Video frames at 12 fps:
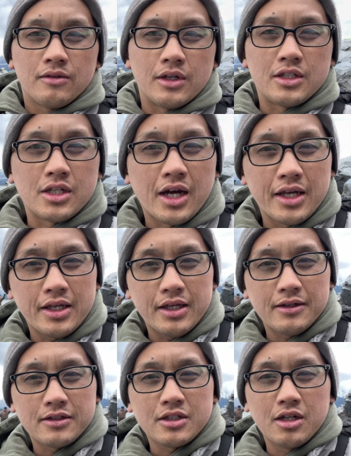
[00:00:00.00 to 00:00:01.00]
The tide
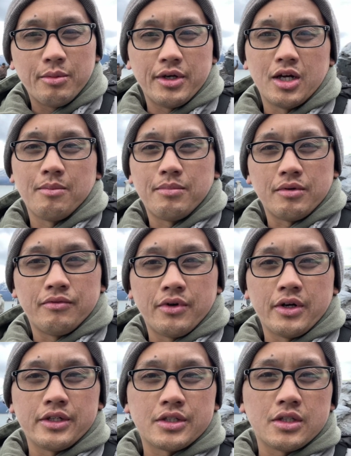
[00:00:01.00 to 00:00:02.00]
is coming up, but
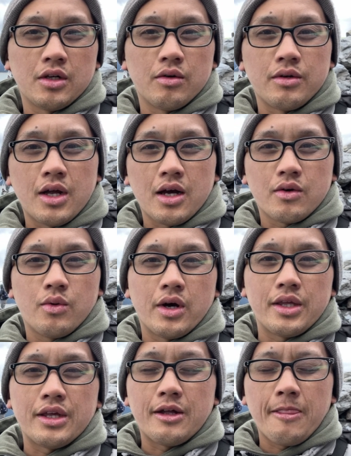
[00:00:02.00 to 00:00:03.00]
very slow, not
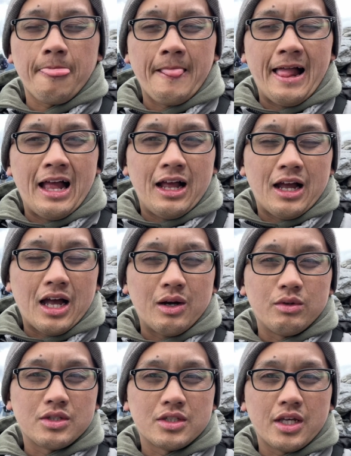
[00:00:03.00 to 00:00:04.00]
quite yet. I
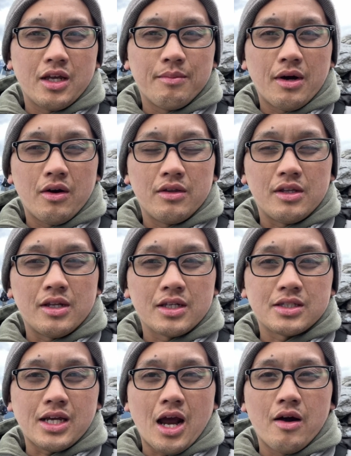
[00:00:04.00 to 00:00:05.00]
would say about in the
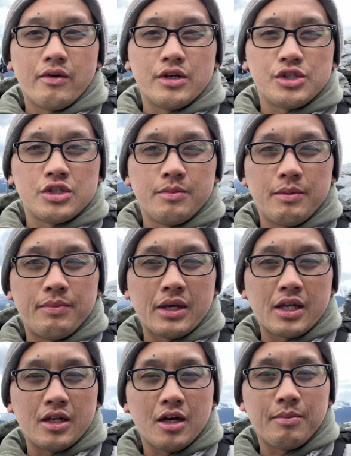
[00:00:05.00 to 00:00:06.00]
next hour, it should be
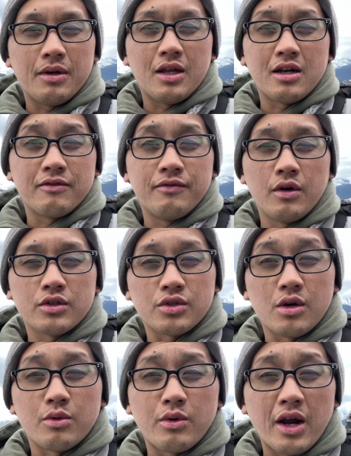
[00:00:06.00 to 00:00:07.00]
picking up. A lot of folks
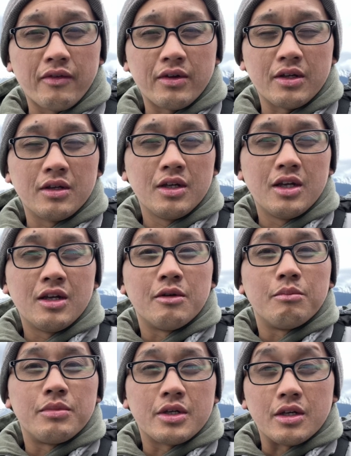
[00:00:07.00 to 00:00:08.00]
are arriving
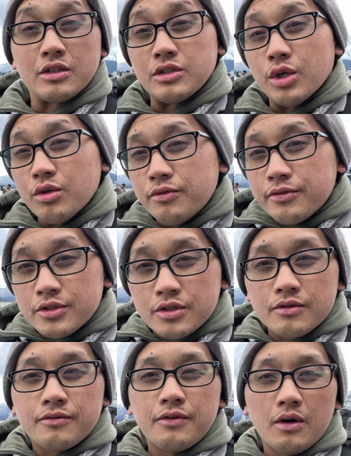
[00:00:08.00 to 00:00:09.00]
because
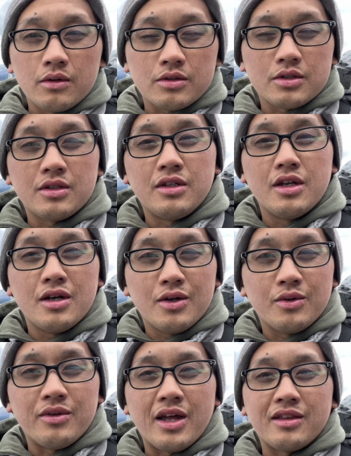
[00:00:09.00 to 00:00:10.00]
those folks
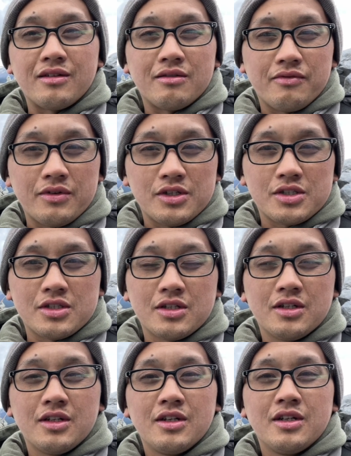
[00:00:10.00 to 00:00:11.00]
know that the fish
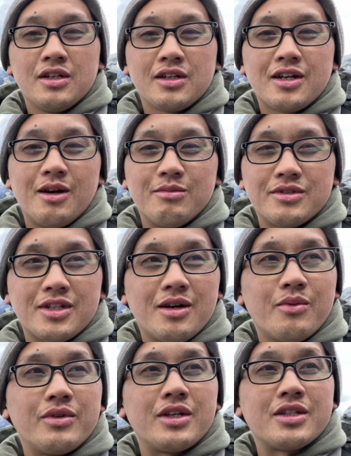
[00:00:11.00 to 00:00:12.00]
comes
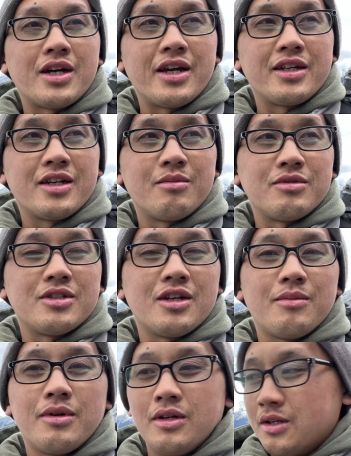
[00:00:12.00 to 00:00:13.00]
up when the tide comes up.